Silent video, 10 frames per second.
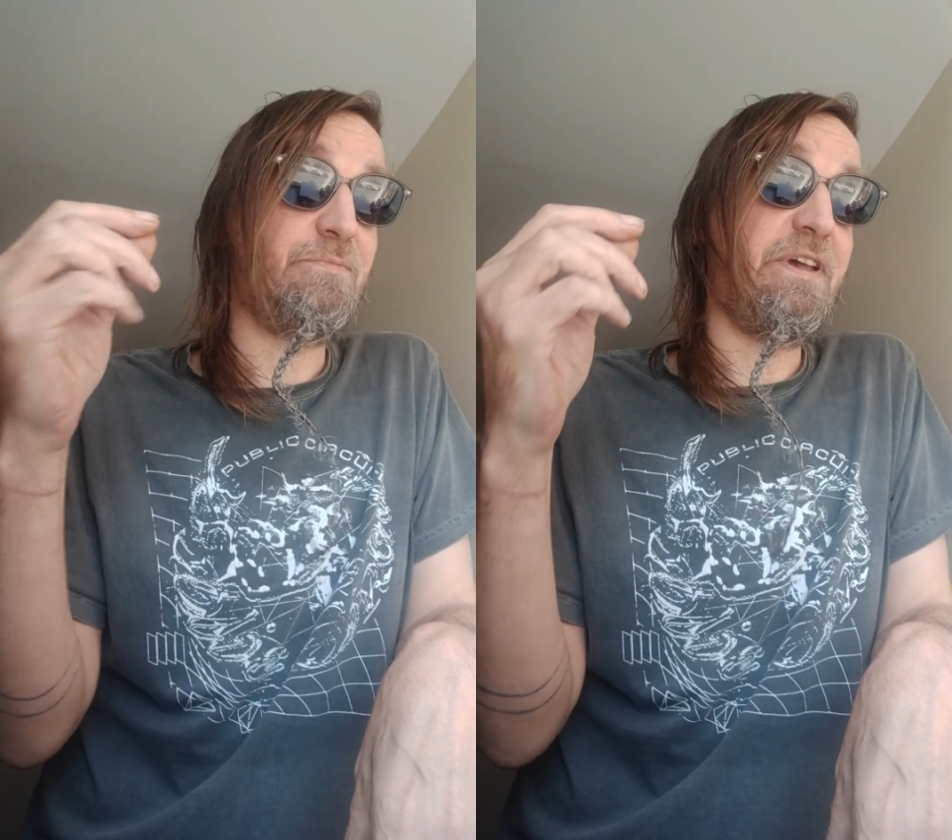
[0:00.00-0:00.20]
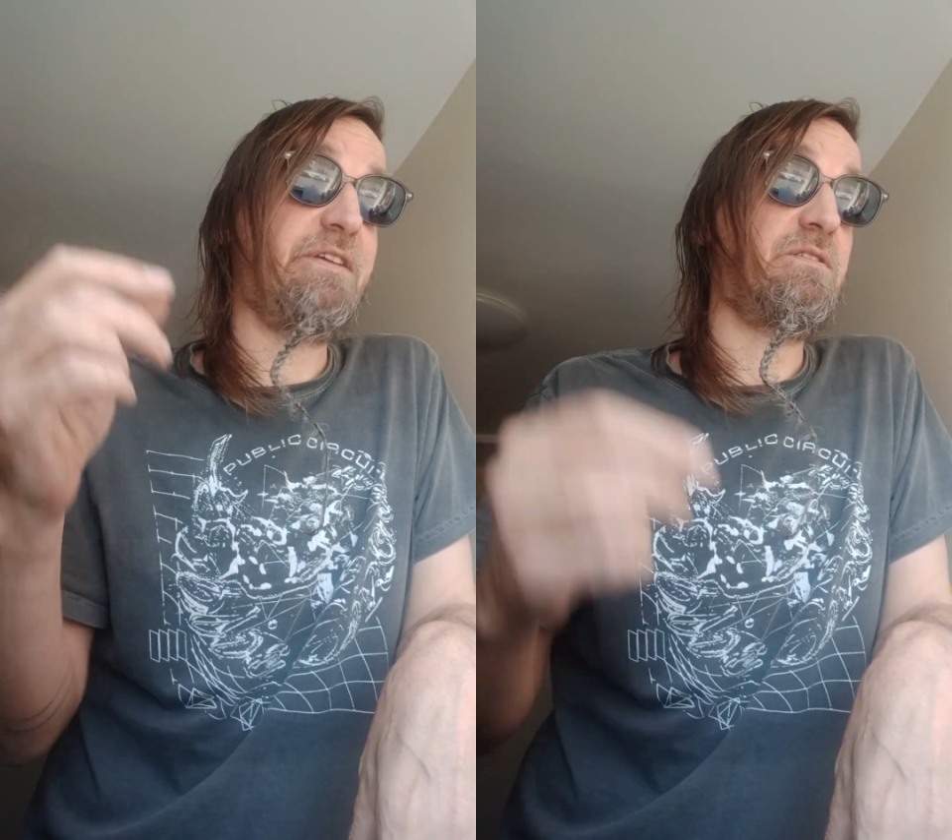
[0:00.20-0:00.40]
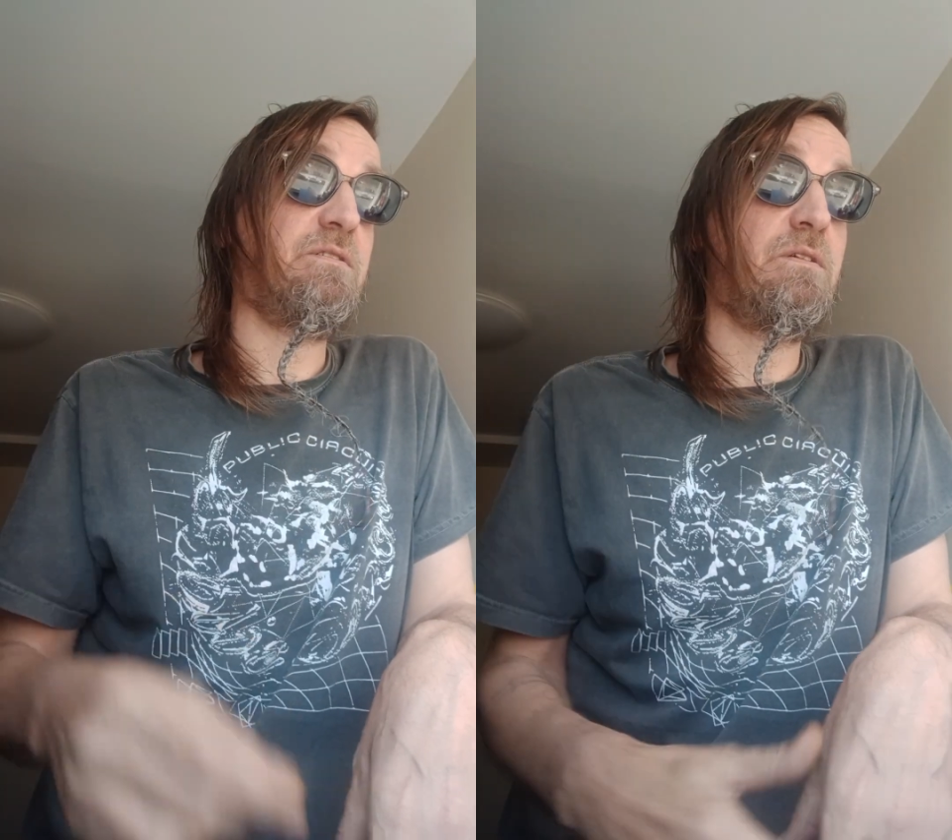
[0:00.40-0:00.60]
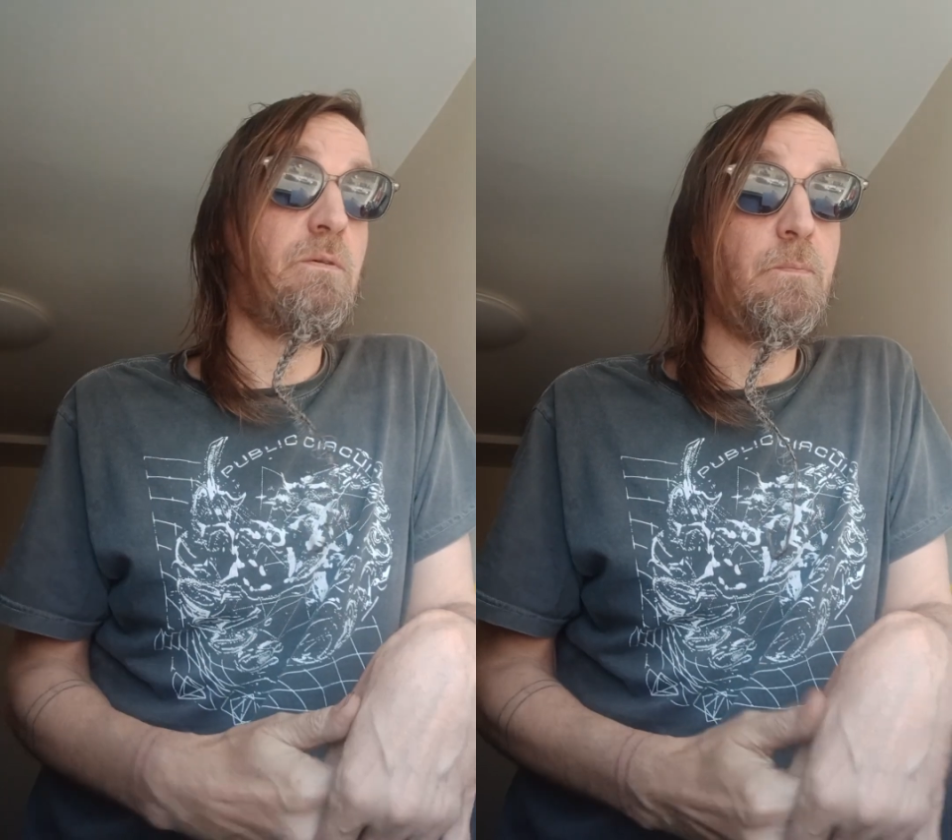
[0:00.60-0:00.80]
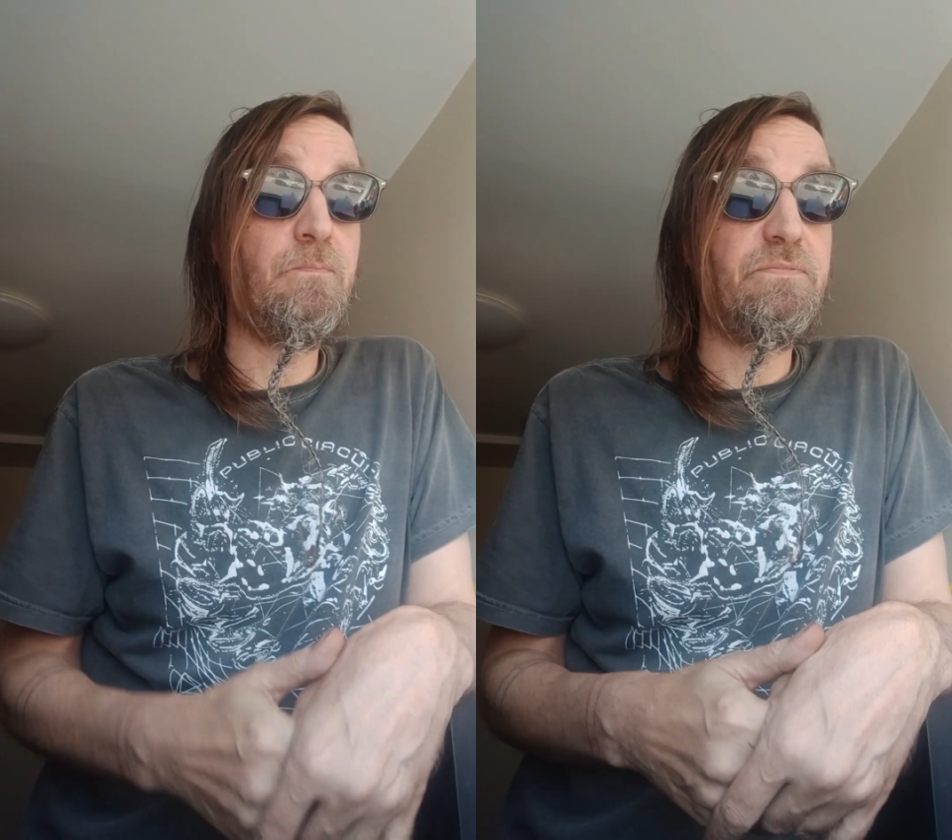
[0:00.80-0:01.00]
matter.
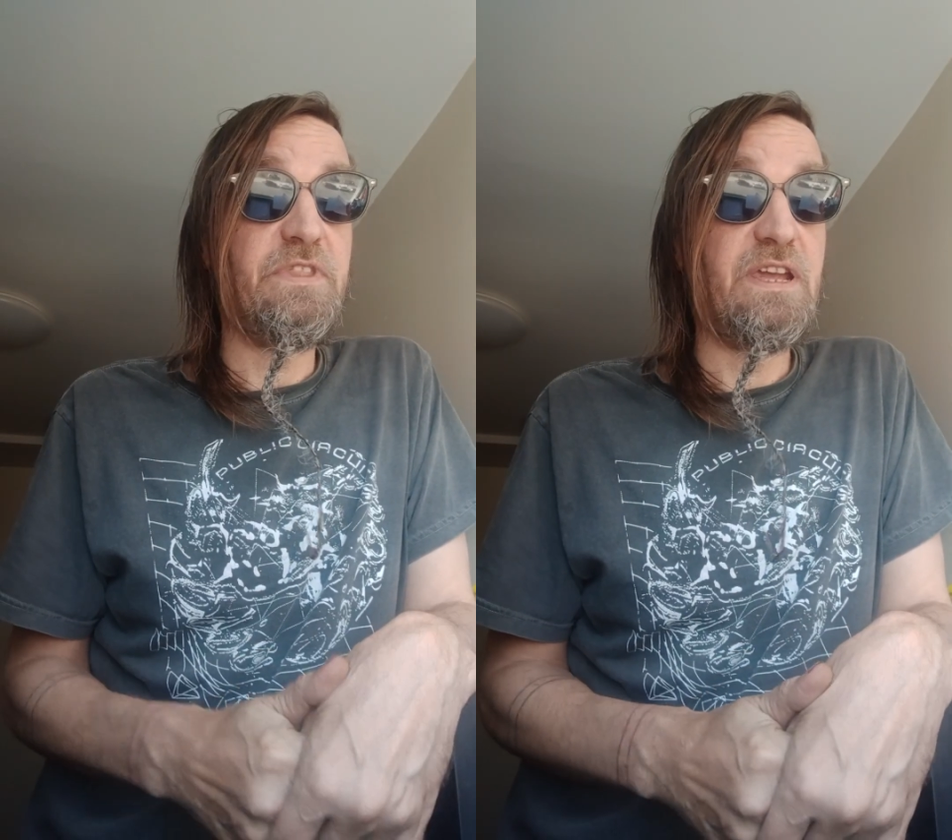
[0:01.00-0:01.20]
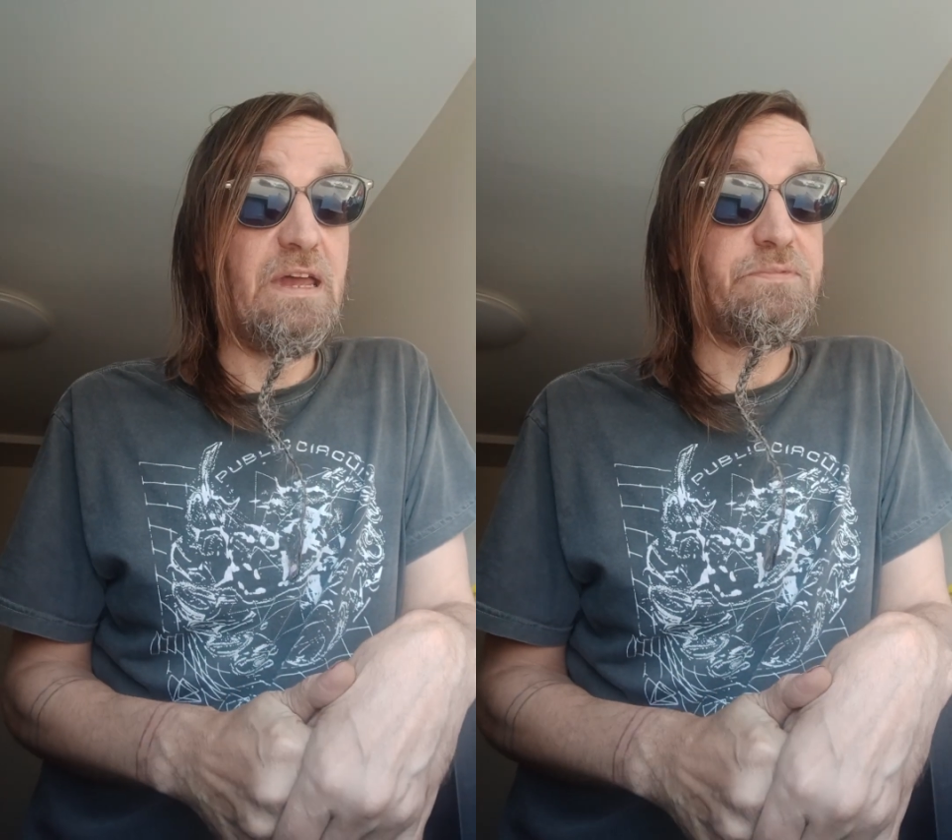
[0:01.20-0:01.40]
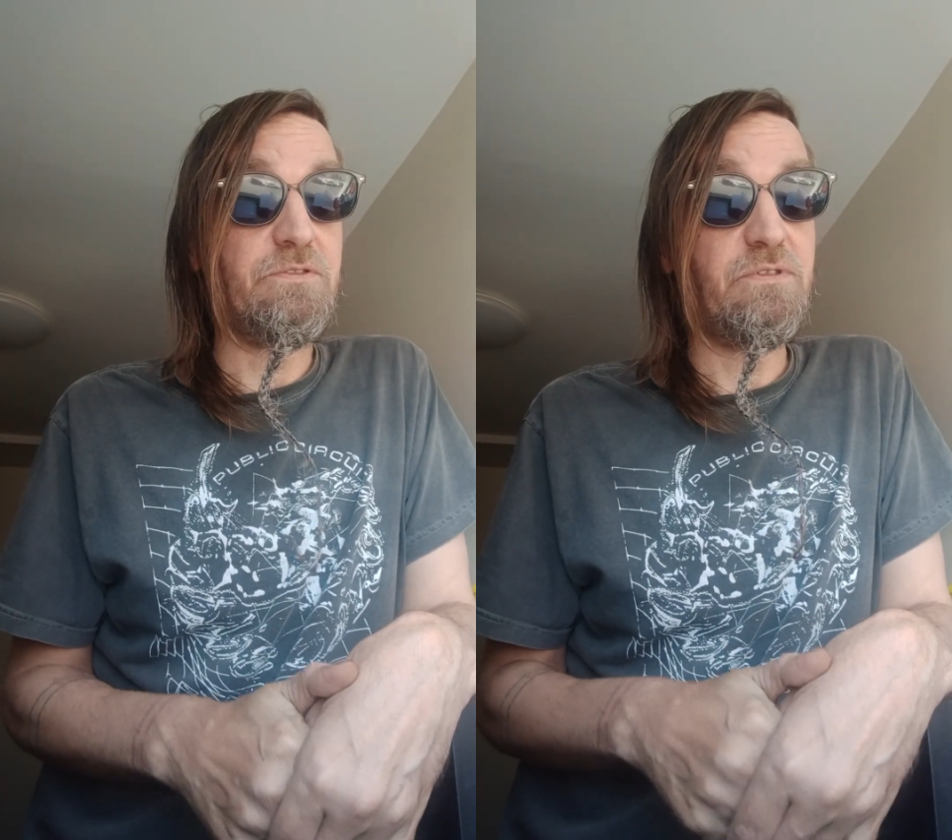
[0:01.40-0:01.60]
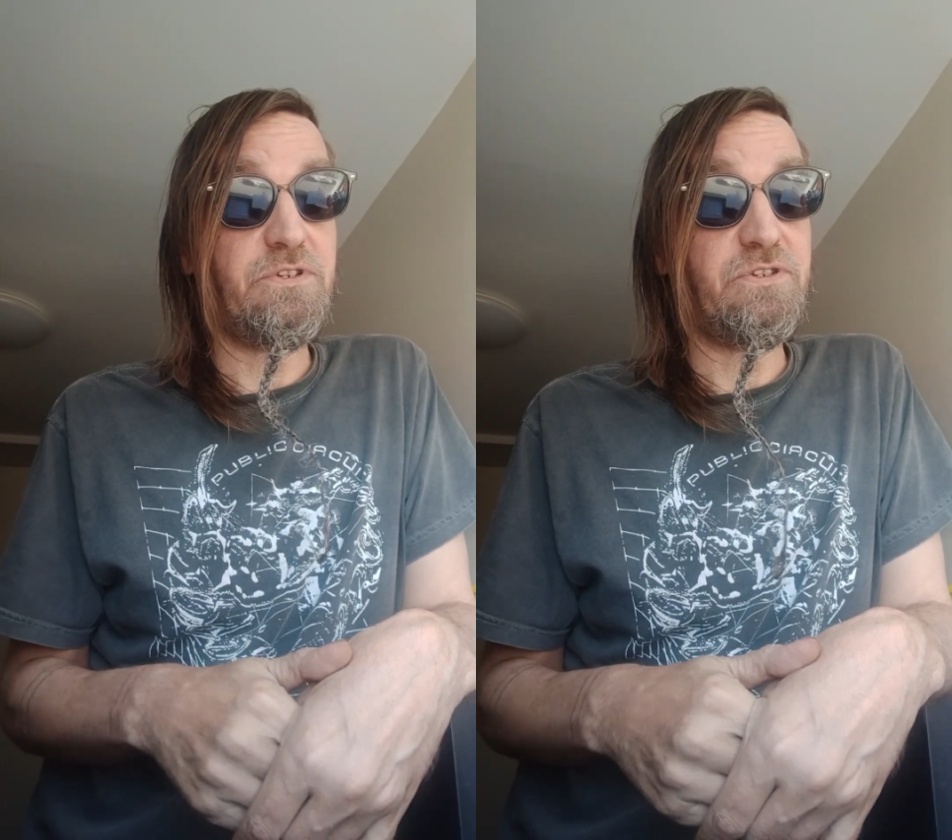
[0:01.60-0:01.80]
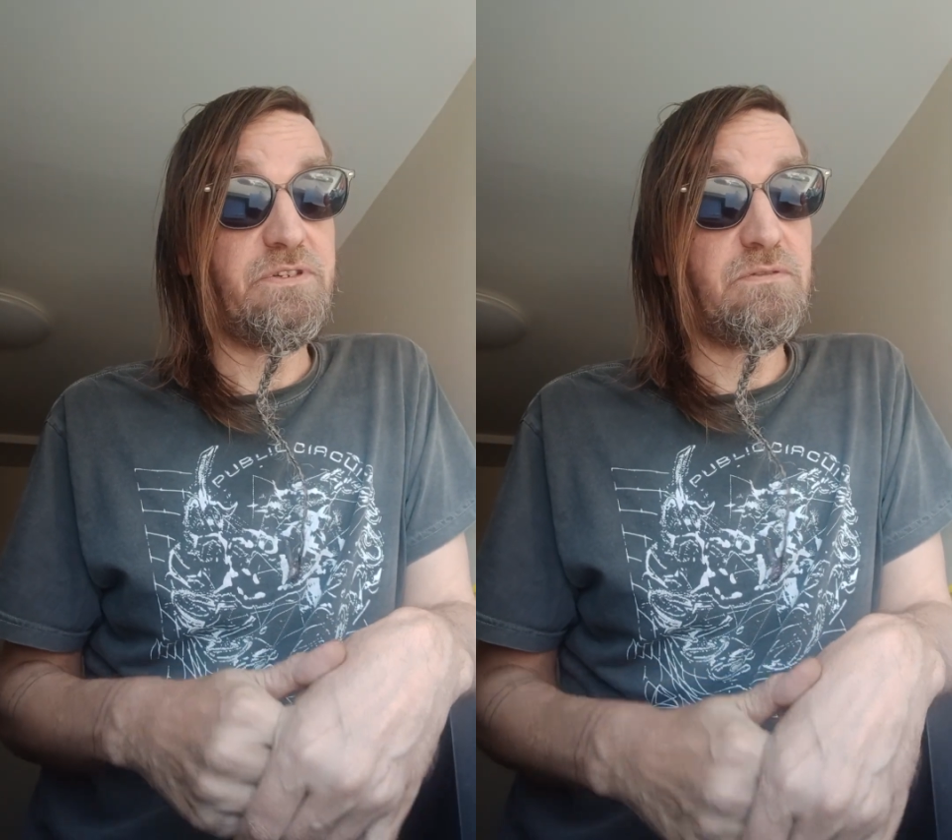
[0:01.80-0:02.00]
They absolutely
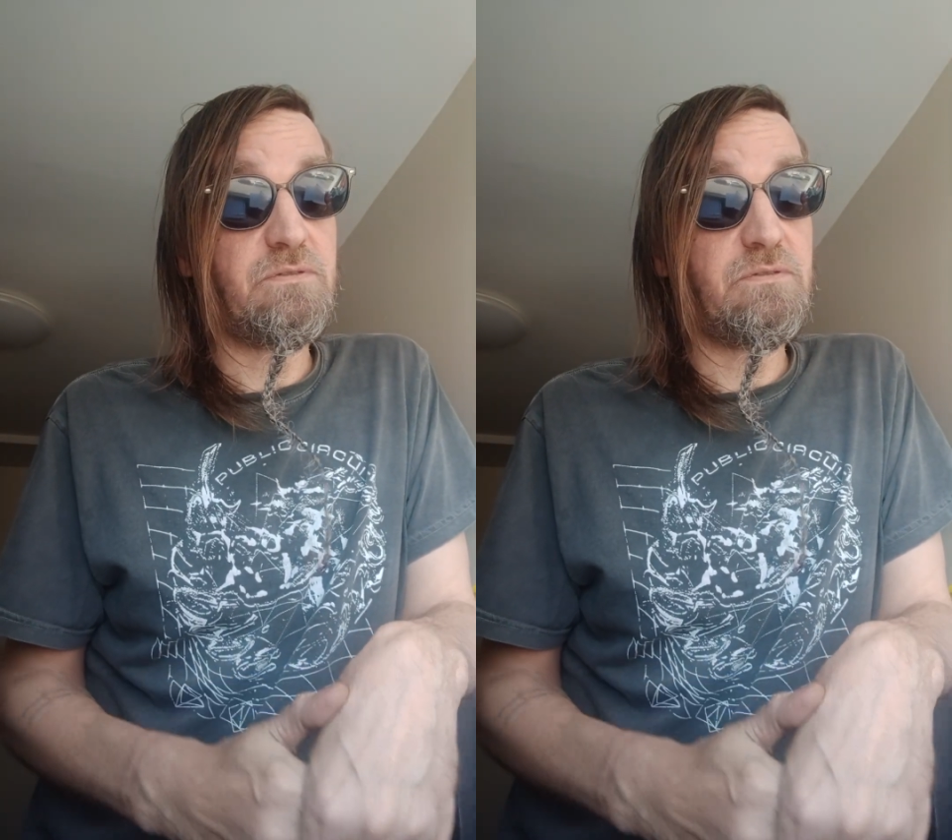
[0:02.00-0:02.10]
should.